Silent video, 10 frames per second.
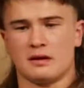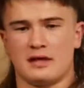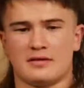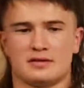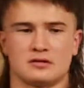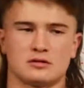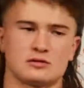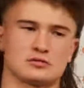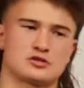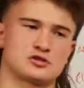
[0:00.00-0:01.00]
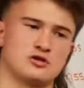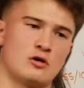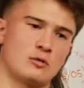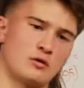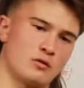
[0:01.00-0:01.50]
and then you're a little
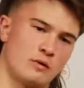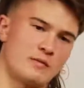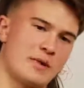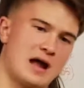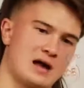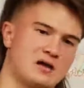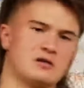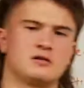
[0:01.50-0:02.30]
slower on the way back.